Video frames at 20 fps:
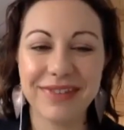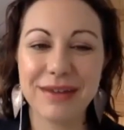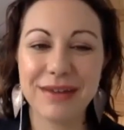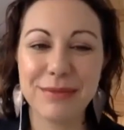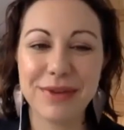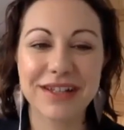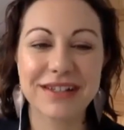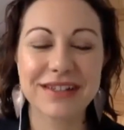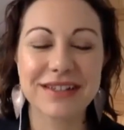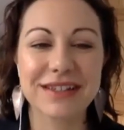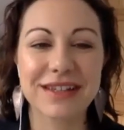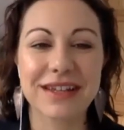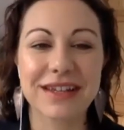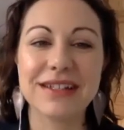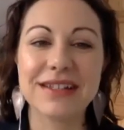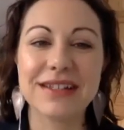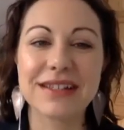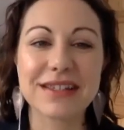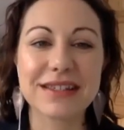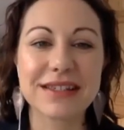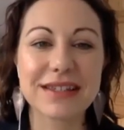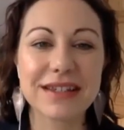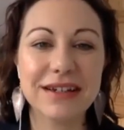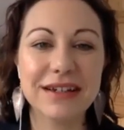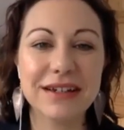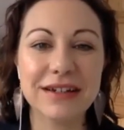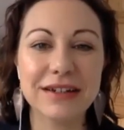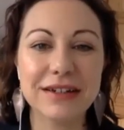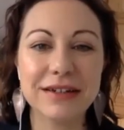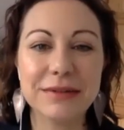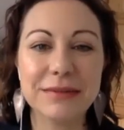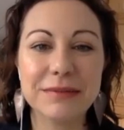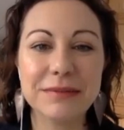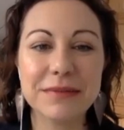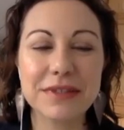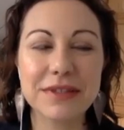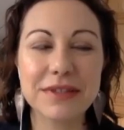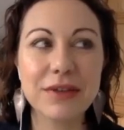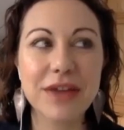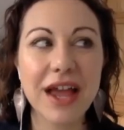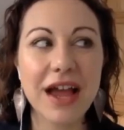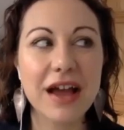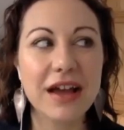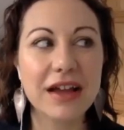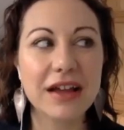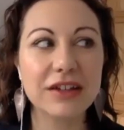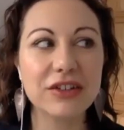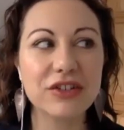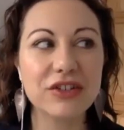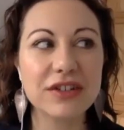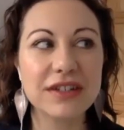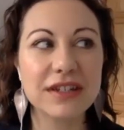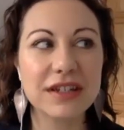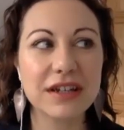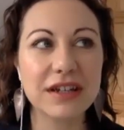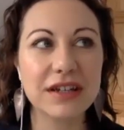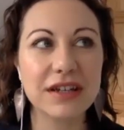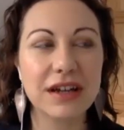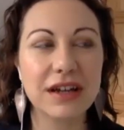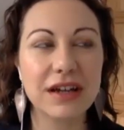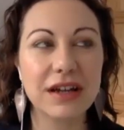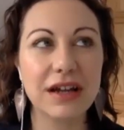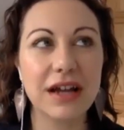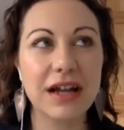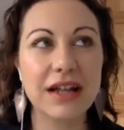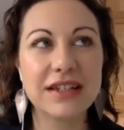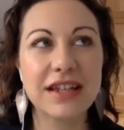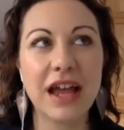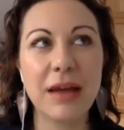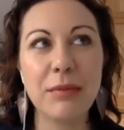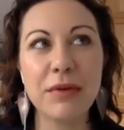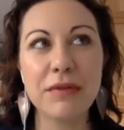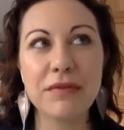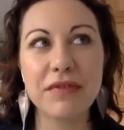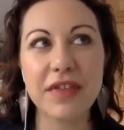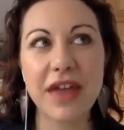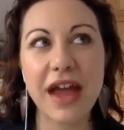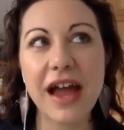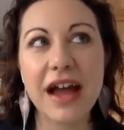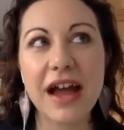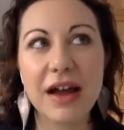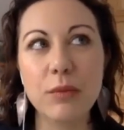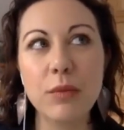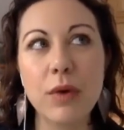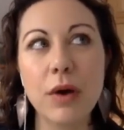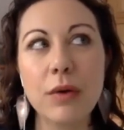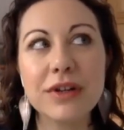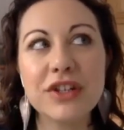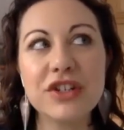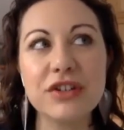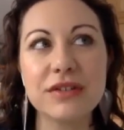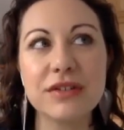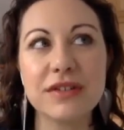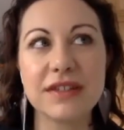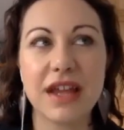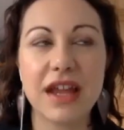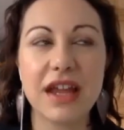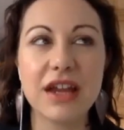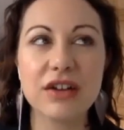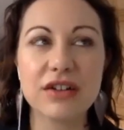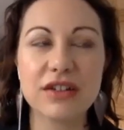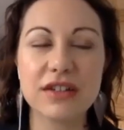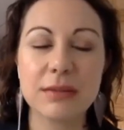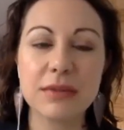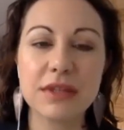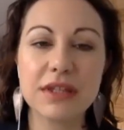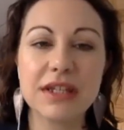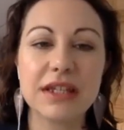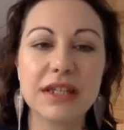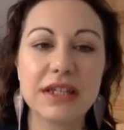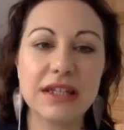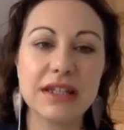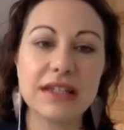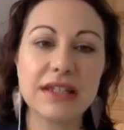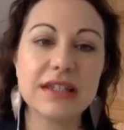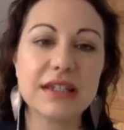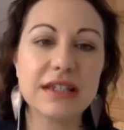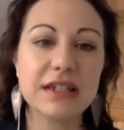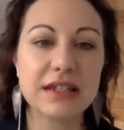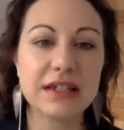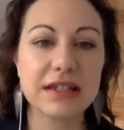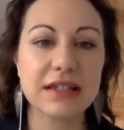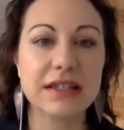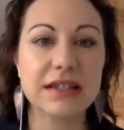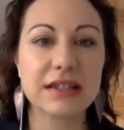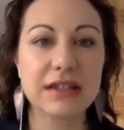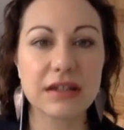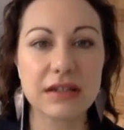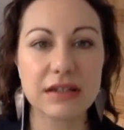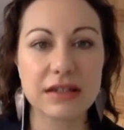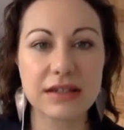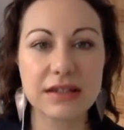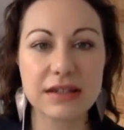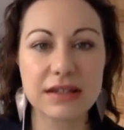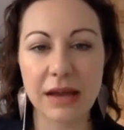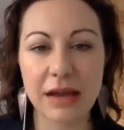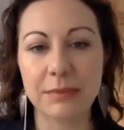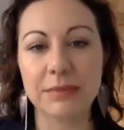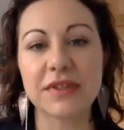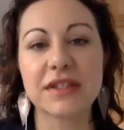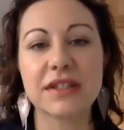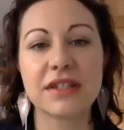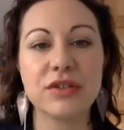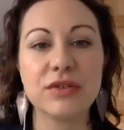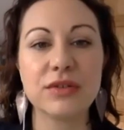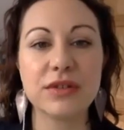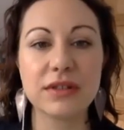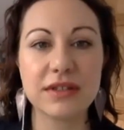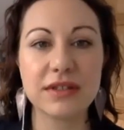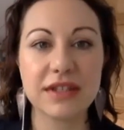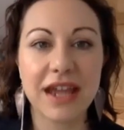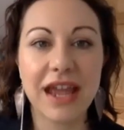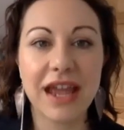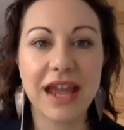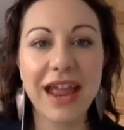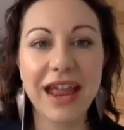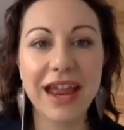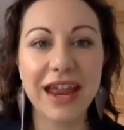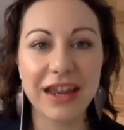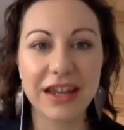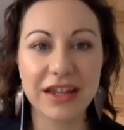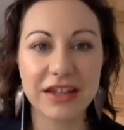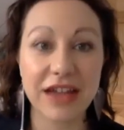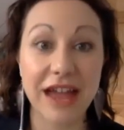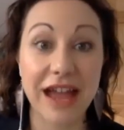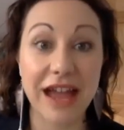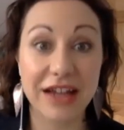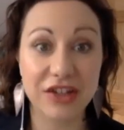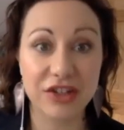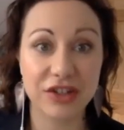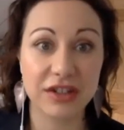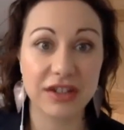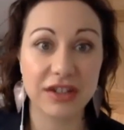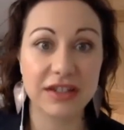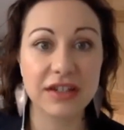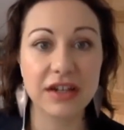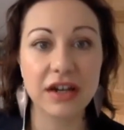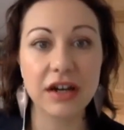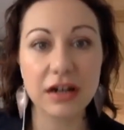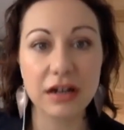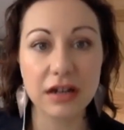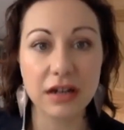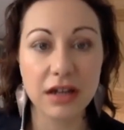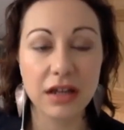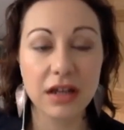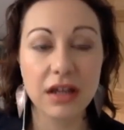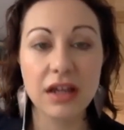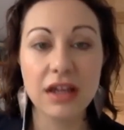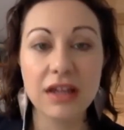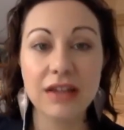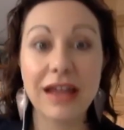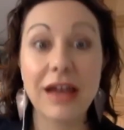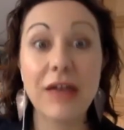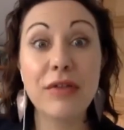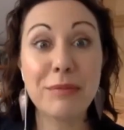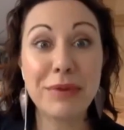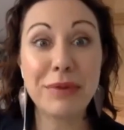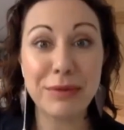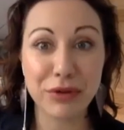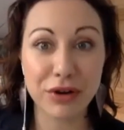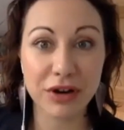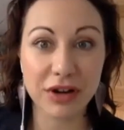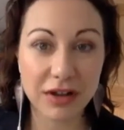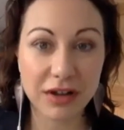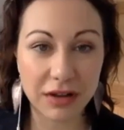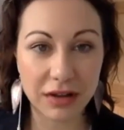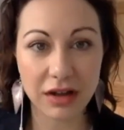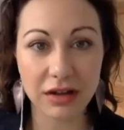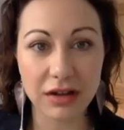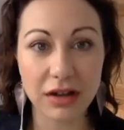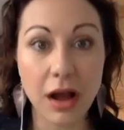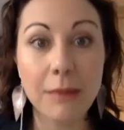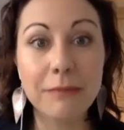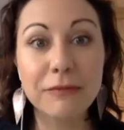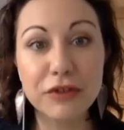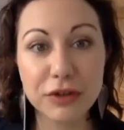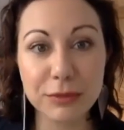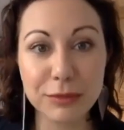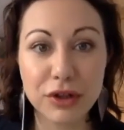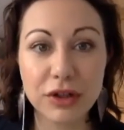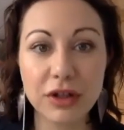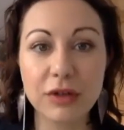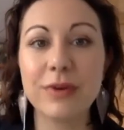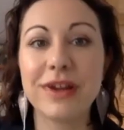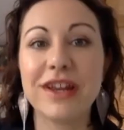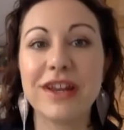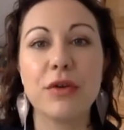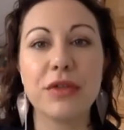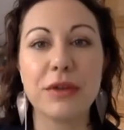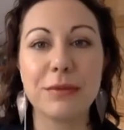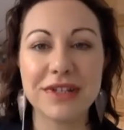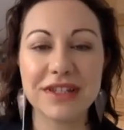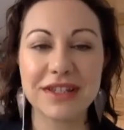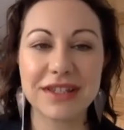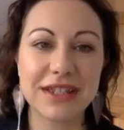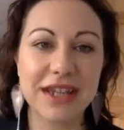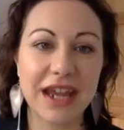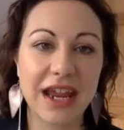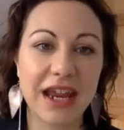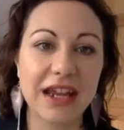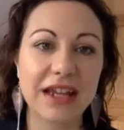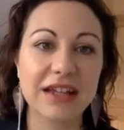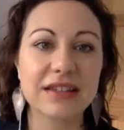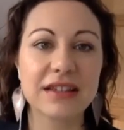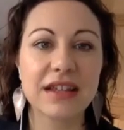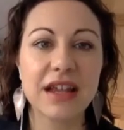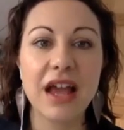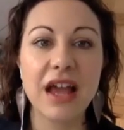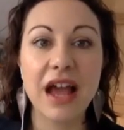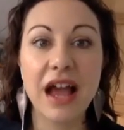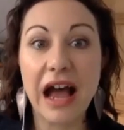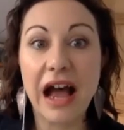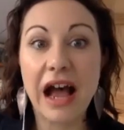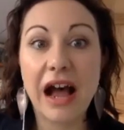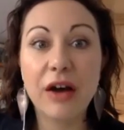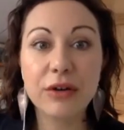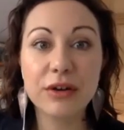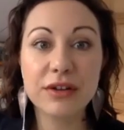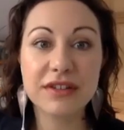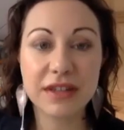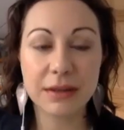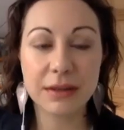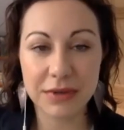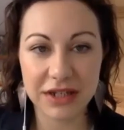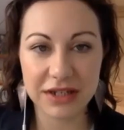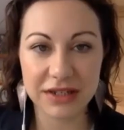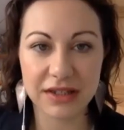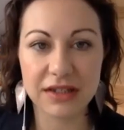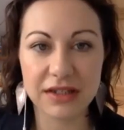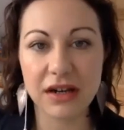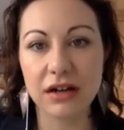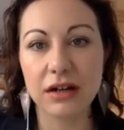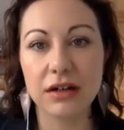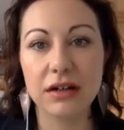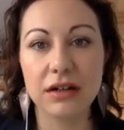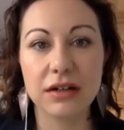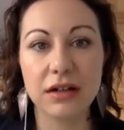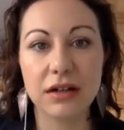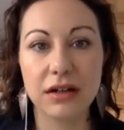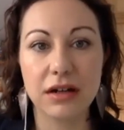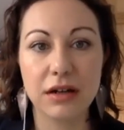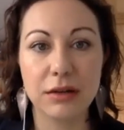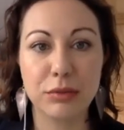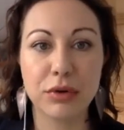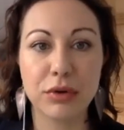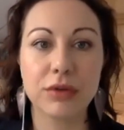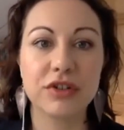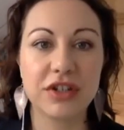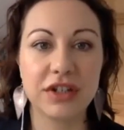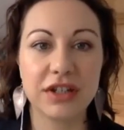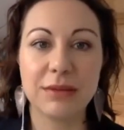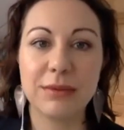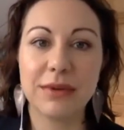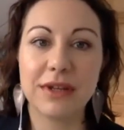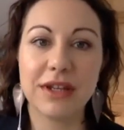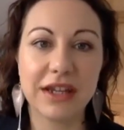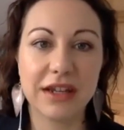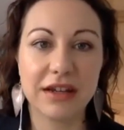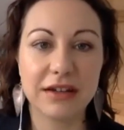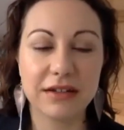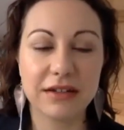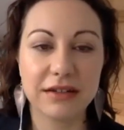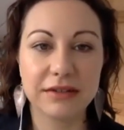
Makes sense. So yeah, just on top of that, what would you say are some of the easiest steps to take to actually start, now that people are comfortable, we know the mistakes, how does somebody start approaching the media?